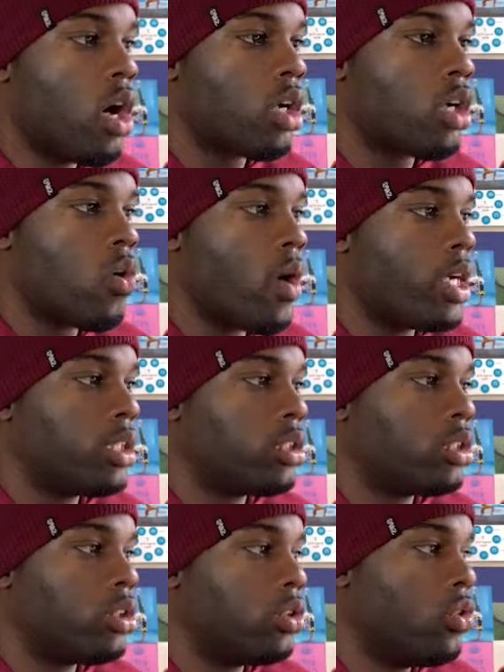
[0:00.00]
are going
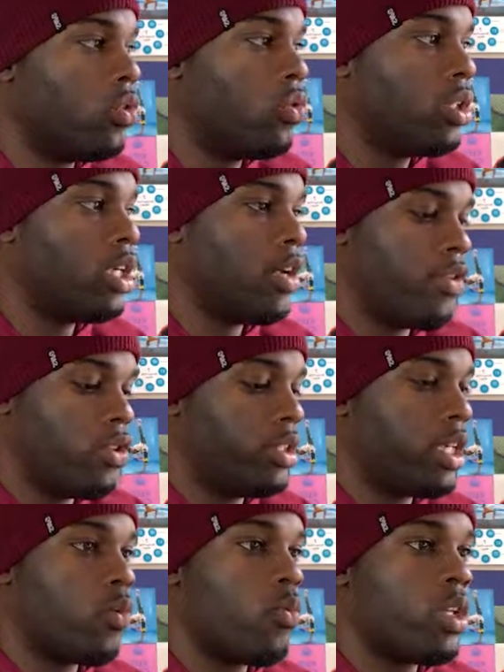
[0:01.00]
to, if you
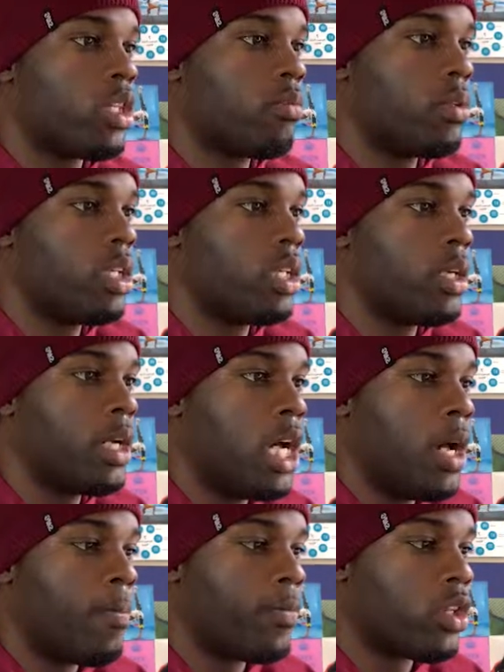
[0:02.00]
stick with me,
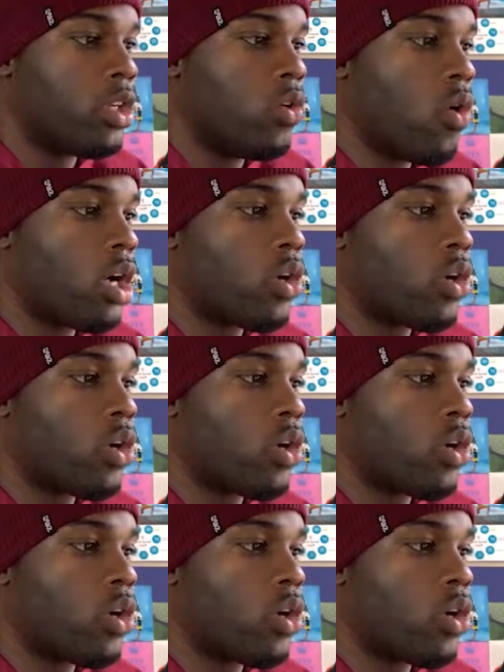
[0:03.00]
you are